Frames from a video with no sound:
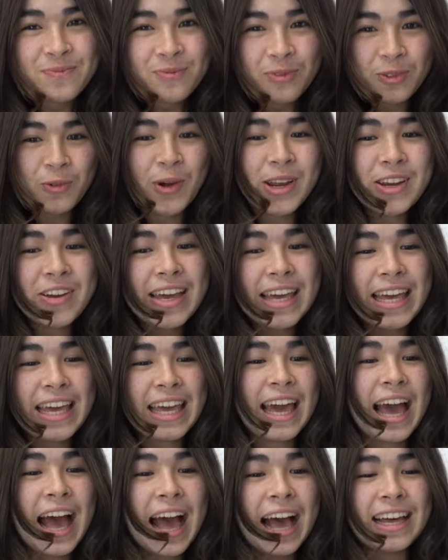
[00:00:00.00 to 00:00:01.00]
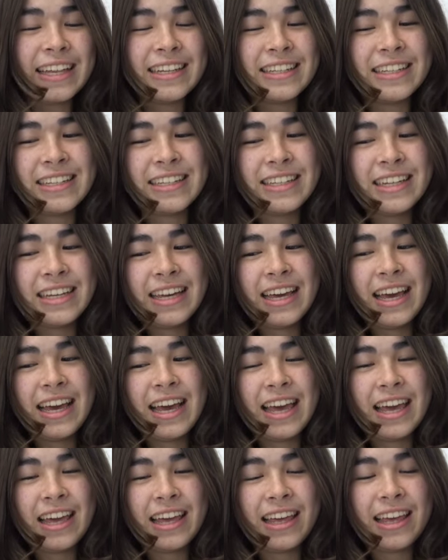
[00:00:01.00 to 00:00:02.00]
when you're here. And
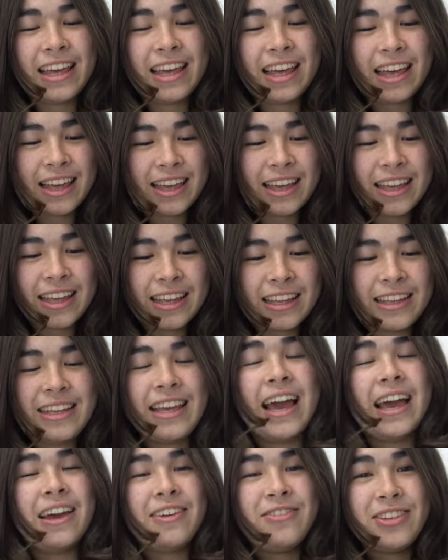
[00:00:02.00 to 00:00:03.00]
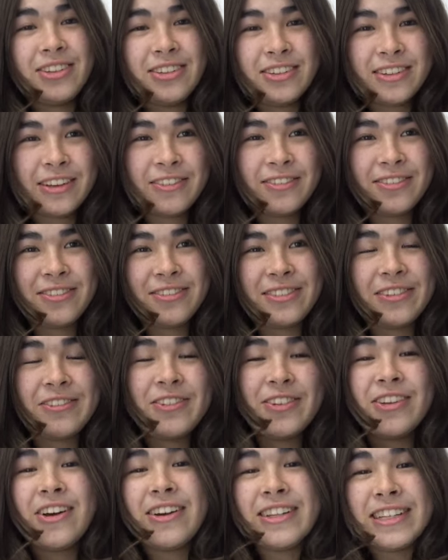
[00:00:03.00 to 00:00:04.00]
yeah, if
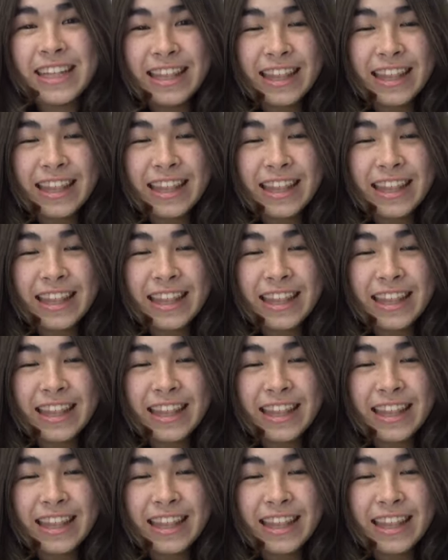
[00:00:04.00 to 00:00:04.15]
you learnt it